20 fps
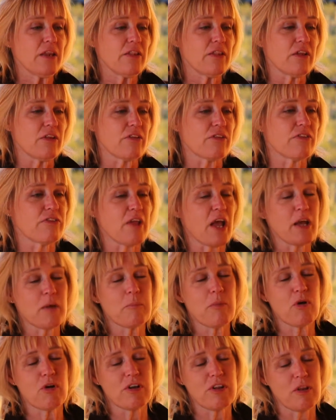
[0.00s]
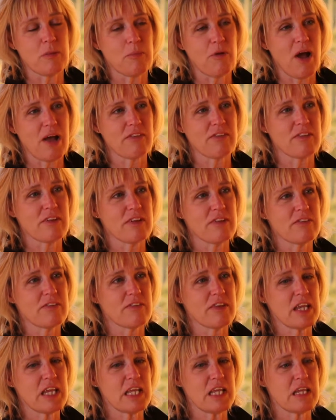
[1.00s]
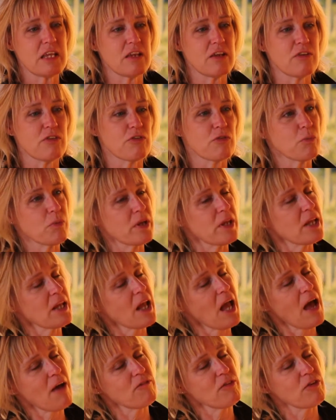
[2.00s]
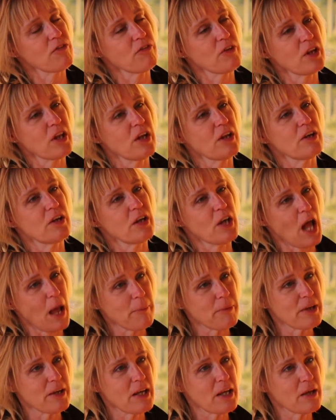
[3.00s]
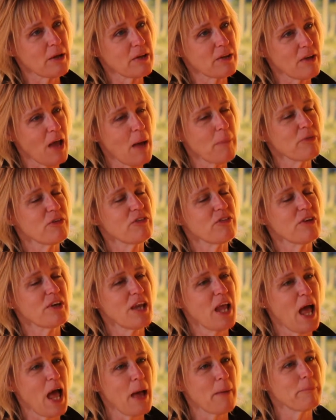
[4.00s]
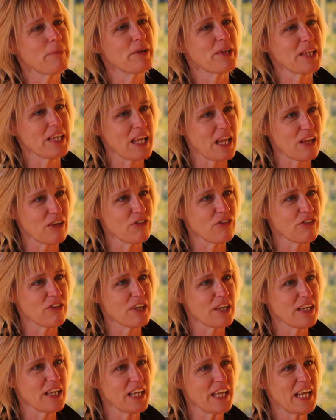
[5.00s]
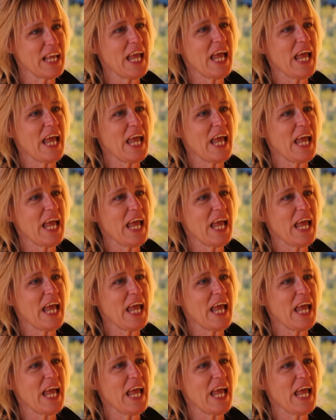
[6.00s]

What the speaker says: The second part of the process is we have you fill out an adoption application